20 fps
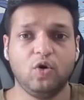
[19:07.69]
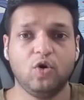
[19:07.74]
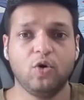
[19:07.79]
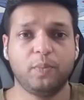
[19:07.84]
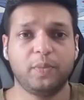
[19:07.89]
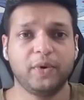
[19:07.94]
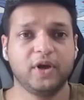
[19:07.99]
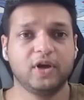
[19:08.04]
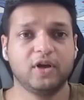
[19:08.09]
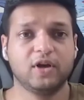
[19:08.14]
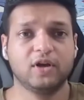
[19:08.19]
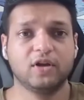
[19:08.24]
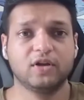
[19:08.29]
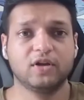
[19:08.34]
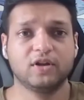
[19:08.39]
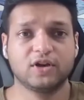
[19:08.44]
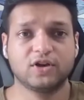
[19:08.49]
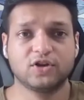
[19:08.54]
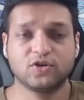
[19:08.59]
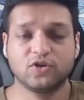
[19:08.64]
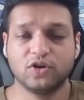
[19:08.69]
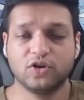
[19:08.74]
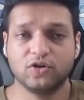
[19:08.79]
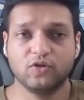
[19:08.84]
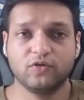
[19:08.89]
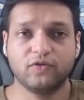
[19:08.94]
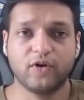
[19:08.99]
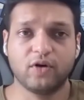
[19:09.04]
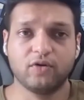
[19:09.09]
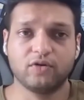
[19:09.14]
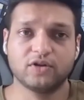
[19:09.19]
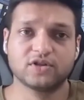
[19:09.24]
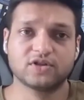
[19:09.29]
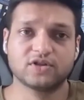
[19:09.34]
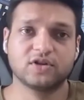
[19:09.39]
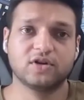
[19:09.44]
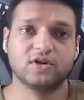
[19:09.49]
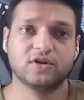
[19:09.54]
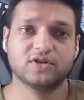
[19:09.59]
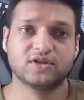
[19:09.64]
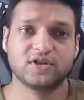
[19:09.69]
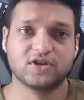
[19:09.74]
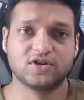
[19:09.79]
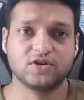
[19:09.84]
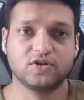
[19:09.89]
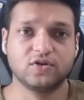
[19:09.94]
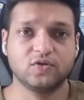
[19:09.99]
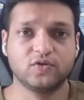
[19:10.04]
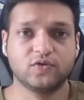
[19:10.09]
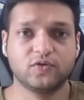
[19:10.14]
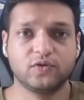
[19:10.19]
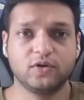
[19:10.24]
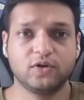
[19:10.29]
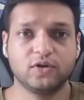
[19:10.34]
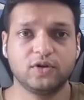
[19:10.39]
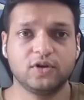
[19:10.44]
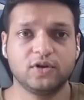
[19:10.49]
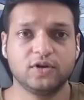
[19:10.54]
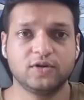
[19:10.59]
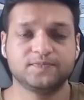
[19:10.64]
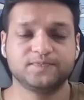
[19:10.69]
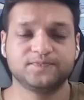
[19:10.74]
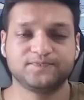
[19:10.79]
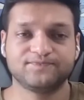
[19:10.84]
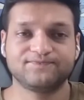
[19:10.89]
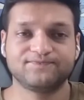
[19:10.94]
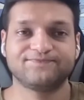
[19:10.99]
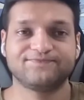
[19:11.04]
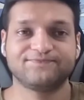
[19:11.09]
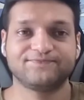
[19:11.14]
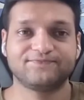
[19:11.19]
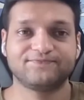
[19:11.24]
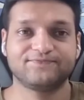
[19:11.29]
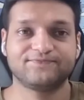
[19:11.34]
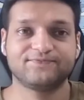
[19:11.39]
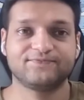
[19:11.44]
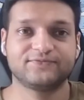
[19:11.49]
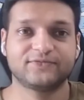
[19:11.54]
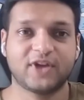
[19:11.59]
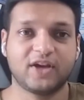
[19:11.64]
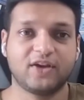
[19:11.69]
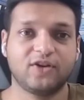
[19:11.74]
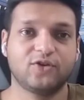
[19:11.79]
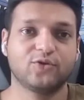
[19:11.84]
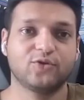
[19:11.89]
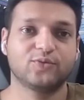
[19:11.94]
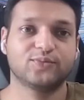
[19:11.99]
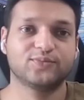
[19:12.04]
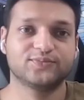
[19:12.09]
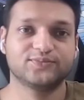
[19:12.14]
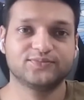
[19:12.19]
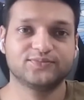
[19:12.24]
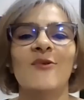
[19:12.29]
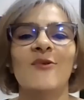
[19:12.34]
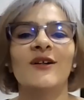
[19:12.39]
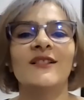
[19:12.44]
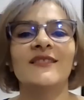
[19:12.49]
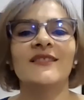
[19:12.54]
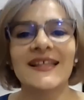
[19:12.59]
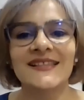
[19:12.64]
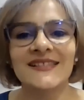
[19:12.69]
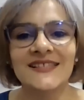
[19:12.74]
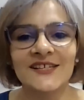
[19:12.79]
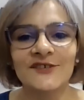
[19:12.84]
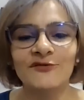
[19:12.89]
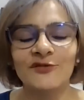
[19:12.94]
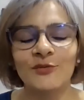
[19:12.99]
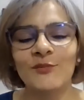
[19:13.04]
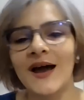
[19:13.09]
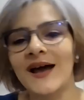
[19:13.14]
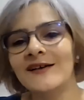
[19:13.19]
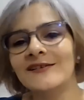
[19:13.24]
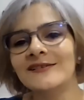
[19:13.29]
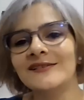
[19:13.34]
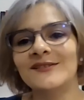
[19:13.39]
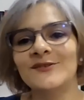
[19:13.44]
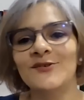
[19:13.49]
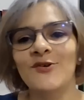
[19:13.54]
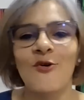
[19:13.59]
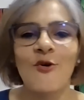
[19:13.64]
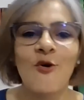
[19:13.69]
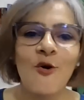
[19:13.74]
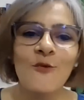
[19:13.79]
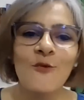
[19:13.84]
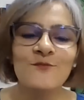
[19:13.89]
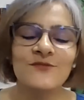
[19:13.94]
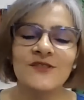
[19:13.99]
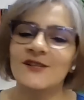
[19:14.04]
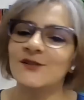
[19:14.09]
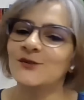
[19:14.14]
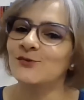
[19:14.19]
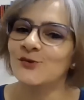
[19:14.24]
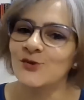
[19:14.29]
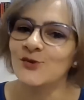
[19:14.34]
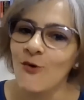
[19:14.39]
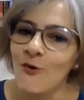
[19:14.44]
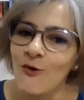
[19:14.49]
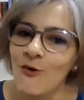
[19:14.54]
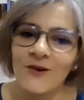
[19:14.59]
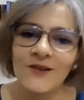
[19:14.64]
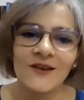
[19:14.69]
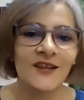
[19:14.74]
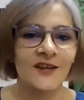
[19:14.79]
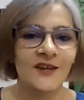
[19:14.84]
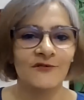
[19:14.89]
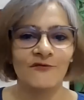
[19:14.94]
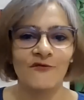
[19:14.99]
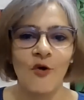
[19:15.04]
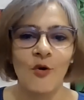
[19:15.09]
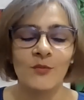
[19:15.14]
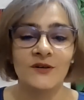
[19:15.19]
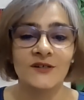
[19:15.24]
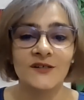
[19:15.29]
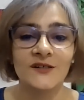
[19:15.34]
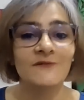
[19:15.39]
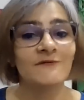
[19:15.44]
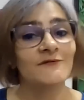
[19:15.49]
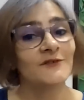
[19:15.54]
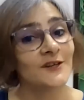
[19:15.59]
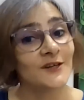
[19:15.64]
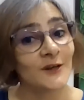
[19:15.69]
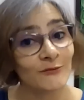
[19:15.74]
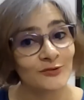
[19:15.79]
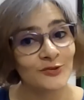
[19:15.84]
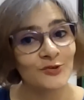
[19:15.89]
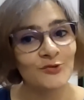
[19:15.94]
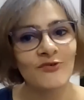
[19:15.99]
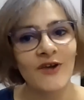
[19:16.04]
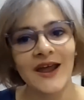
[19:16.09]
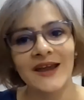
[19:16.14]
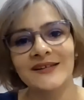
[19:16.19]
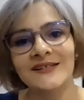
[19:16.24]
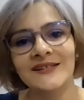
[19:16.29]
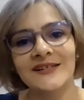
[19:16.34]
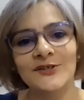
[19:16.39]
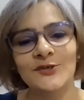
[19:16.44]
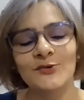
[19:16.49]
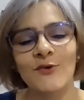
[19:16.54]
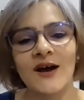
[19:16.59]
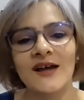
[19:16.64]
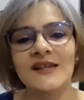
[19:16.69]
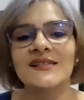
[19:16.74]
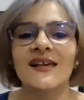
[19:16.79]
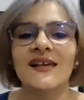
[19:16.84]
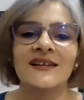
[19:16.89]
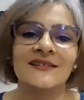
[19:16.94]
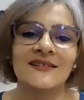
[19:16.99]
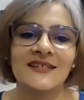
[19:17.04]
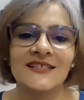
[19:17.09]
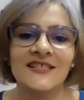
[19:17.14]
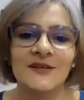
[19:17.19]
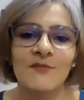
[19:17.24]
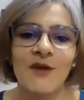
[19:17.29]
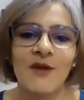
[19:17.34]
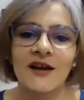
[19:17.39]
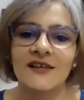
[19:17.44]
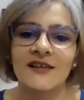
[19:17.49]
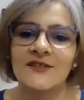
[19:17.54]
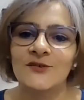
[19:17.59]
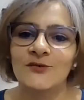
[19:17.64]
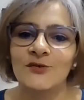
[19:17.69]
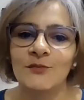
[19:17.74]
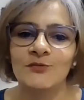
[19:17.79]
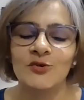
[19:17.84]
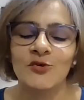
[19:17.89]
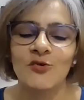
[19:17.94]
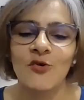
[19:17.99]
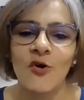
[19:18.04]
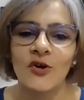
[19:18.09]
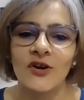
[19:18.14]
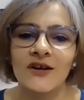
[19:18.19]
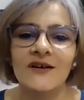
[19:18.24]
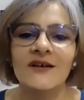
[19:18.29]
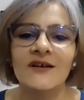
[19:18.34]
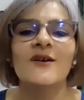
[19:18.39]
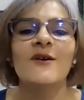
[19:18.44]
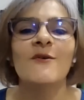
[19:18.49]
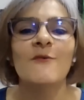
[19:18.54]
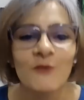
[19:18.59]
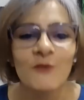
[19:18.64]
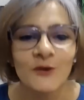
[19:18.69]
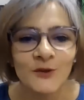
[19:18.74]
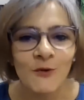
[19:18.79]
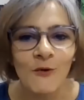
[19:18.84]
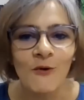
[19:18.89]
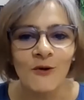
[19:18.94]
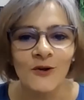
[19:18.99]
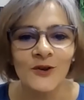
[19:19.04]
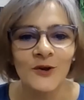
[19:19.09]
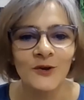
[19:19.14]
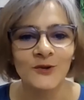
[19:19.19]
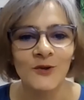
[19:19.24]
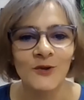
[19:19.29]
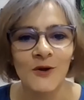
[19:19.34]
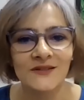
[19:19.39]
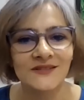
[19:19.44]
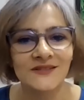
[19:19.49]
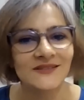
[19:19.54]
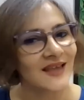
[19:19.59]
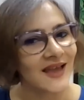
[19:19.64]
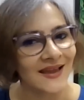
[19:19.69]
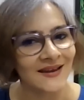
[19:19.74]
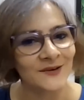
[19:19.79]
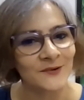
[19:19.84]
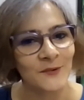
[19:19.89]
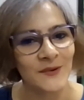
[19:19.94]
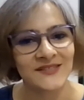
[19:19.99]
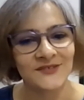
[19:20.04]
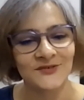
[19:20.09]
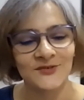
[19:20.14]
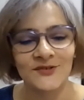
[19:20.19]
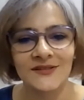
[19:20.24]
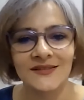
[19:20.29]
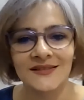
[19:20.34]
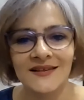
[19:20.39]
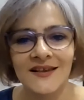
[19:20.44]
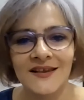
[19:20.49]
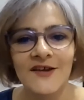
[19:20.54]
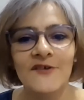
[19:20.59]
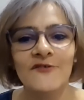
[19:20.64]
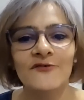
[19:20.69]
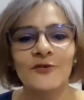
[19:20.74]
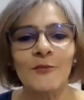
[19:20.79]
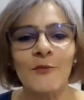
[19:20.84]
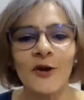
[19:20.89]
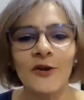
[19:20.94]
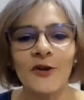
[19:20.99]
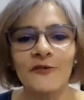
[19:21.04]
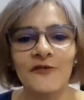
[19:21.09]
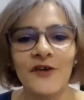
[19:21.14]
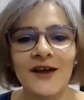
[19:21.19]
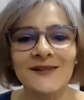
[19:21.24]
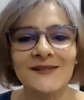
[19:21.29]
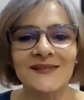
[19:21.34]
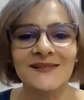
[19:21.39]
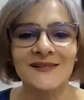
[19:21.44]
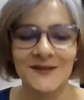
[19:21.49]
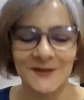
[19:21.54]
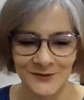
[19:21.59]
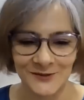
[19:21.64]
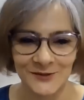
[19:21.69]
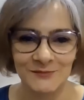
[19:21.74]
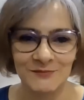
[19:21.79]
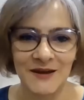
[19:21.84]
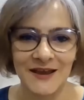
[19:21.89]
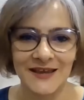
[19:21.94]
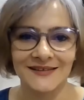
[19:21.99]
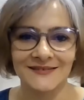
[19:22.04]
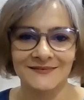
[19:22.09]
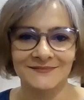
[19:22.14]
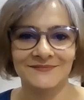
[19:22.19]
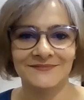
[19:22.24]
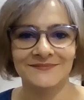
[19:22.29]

Hoping that you found this session useful. Thank you. Well, that's it from us. Hope this was all informative. Now do write into us at ETMarkets Crypto Corner with all your thoughts and questions. From all of us, goodbye.